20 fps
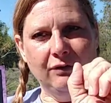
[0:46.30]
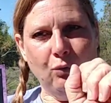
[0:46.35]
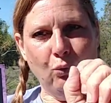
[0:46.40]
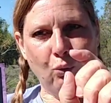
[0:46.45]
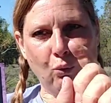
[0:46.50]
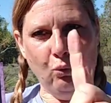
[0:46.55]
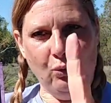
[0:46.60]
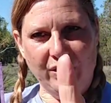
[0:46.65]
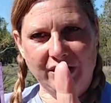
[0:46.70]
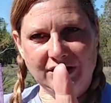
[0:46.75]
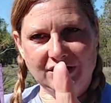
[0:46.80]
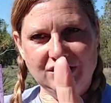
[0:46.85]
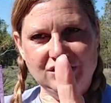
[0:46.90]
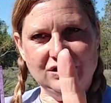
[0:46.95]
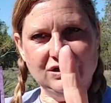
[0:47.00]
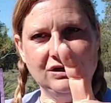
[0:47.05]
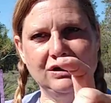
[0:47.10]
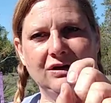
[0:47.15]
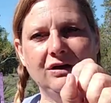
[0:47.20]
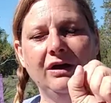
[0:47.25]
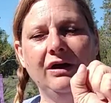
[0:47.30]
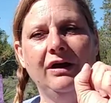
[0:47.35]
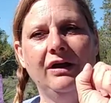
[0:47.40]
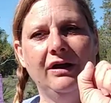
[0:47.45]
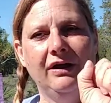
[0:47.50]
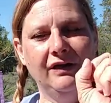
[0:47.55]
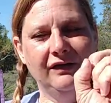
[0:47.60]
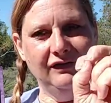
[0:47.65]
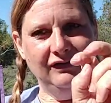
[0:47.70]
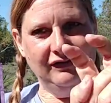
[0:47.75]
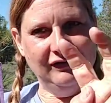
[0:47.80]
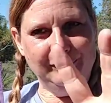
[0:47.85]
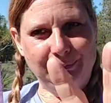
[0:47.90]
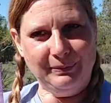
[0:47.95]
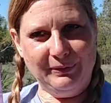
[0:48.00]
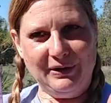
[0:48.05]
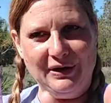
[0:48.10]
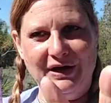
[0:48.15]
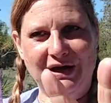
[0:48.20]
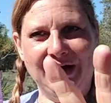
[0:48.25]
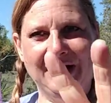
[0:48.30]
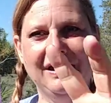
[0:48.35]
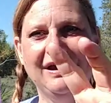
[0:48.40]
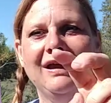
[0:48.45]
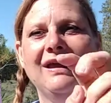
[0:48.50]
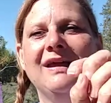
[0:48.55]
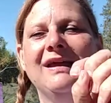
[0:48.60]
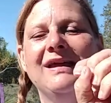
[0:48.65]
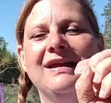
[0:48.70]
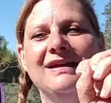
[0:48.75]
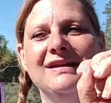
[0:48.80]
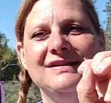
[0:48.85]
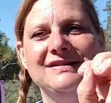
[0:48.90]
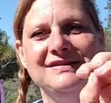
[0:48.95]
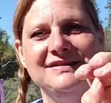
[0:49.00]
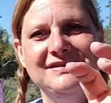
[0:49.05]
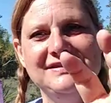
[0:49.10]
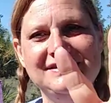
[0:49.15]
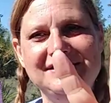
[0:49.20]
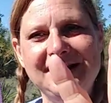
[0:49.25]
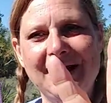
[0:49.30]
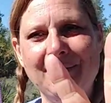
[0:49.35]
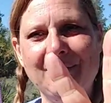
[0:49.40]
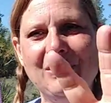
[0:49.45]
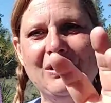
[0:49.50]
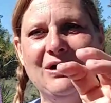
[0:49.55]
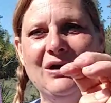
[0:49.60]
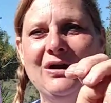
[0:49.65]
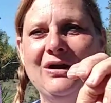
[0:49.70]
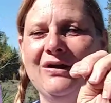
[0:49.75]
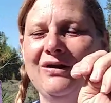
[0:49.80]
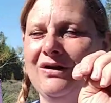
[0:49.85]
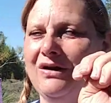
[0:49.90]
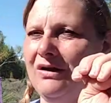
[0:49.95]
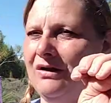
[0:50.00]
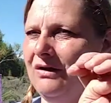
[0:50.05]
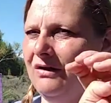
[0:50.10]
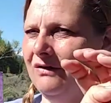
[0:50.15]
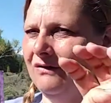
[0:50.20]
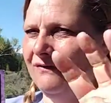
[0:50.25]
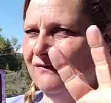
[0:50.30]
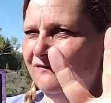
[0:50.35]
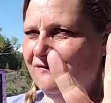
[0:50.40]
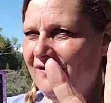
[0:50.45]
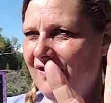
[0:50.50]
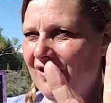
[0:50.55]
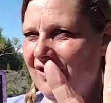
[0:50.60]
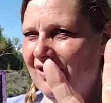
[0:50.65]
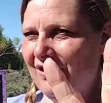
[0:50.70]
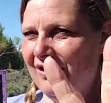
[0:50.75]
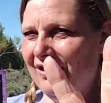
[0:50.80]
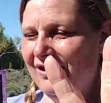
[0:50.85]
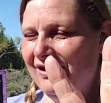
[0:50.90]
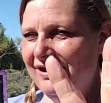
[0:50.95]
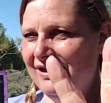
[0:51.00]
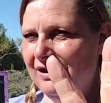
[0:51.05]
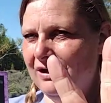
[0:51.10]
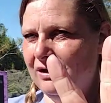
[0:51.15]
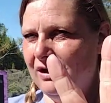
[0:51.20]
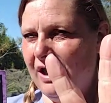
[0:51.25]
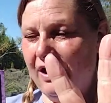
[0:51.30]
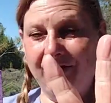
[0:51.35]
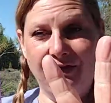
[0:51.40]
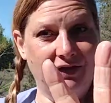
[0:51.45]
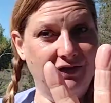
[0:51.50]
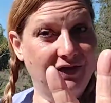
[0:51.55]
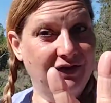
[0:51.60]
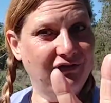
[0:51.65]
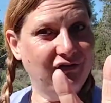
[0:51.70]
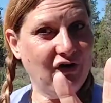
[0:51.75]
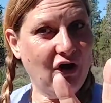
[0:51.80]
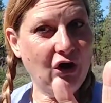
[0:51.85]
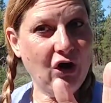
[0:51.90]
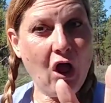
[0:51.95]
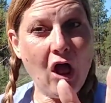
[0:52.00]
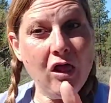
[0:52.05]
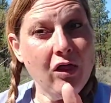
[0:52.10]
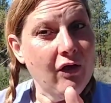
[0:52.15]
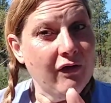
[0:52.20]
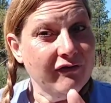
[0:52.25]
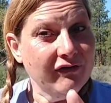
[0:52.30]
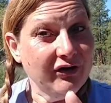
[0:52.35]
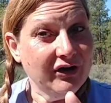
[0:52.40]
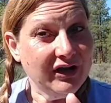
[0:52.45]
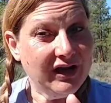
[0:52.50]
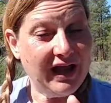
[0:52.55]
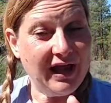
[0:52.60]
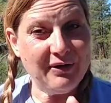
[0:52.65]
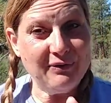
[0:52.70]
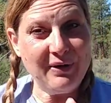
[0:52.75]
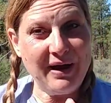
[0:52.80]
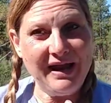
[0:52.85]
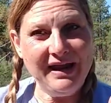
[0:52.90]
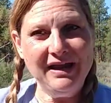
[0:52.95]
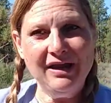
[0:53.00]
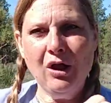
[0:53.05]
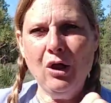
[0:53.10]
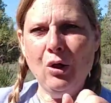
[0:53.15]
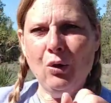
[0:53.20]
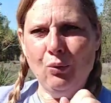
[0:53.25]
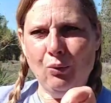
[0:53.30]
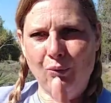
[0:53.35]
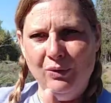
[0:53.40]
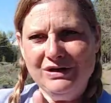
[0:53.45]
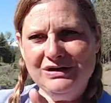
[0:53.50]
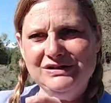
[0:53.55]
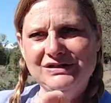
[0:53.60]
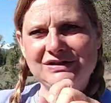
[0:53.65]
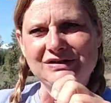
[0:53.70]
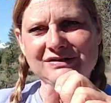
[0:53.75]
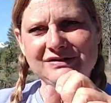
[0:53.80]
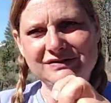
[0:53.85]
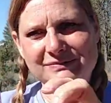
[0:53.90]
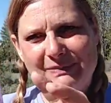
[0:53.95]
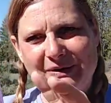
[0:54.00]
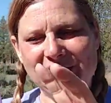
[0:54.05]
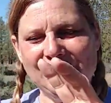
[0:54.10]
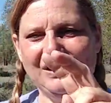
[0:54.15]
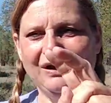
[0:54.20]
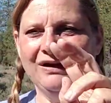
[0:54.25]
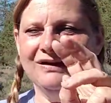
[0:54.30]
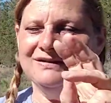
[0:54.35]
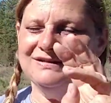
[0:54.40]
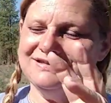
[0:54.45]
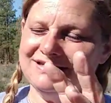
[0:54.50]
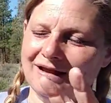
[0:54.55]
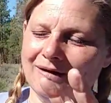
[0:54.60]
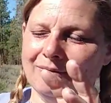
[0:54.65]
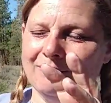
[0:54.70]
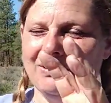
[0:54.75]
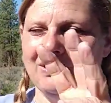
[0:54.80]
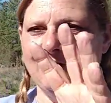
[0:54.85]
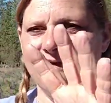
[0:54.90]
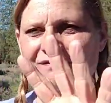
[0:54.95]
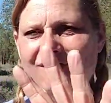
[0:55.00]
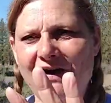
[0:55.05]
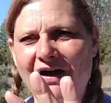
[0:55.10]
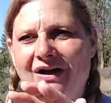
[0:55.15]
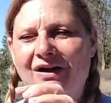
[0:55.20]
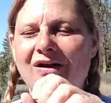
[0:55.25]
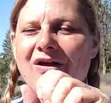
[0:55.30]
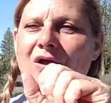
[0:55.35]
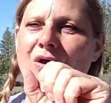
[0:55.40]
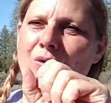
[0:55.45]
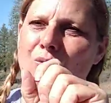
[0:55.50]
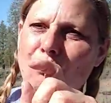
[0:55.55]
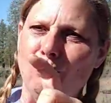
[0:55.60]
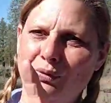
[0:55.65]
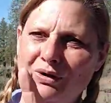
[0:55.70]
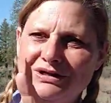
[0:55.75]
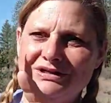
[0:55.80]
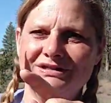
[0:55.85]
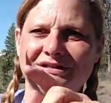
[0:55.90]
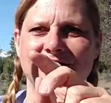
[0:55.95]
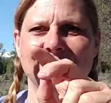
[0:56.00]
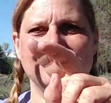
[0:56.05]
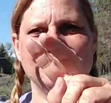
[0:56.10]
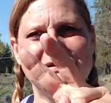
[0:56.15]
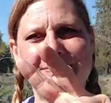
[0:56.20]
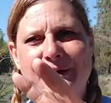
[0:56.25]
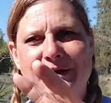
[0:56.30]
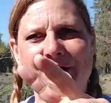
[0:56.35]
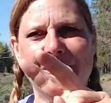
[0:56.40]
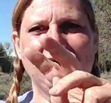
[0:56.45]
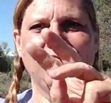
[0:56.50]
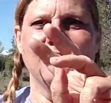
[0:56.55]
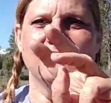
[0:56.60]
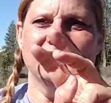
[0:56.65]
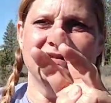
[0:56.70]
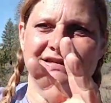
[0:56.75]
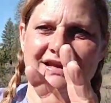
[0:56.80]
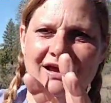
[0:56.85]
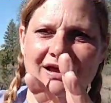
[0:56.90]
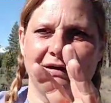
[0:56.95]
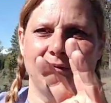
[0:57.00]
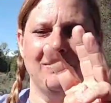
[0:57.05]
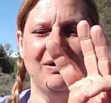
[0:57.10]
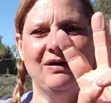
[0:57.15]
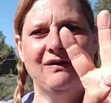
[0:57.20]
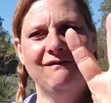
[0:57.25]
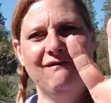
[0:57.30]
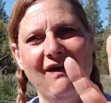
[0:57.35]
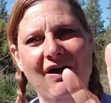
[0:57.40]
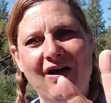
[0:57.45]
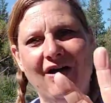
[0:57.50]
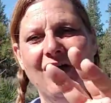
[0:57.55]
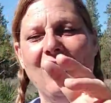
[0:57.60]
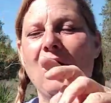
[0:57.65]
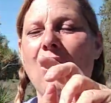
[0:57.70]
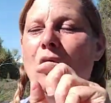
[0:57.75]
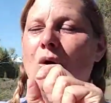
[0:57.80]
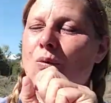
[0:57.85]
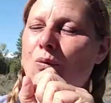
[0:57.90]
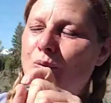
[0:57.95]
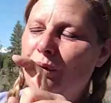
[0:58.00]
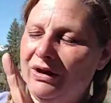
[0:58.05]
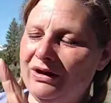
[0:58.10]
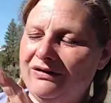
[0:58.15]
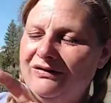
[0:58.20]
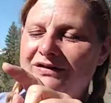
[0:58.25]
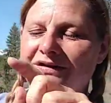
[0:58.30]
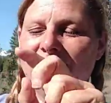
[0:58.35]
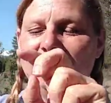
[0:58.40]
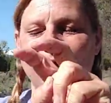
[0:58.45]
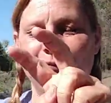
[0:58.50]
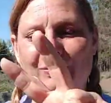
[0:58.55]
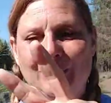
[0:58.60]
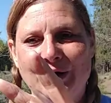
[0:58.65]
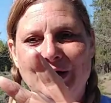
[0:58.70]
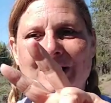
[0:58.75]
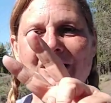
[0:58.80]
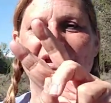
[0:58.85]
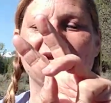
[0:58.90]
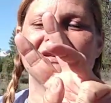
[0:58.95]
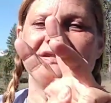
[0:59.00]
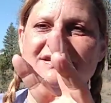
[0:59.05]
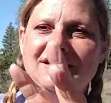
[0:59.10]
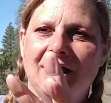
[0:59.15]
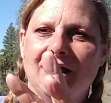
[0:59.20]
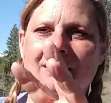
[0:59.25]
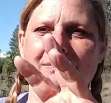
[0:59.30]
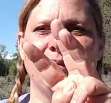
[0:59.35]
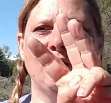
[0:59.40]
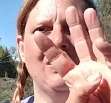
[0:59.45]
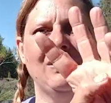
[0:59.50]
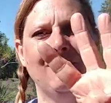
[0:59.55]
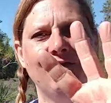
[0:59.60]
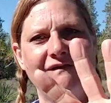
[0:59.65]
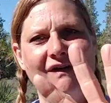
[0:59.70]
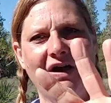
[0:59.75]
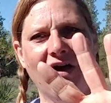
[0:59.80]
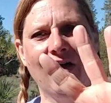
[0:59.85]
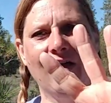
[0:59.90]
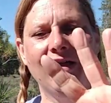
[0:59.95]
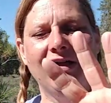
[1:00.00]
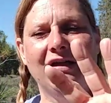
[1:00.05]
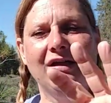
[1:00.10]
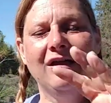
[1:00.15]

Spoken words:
Winter, spring, summer, fall. And then they start all over again, right? Winter, spring, summer, fall. Winter, spring, summer, fall. Winter, spring, summer, fall.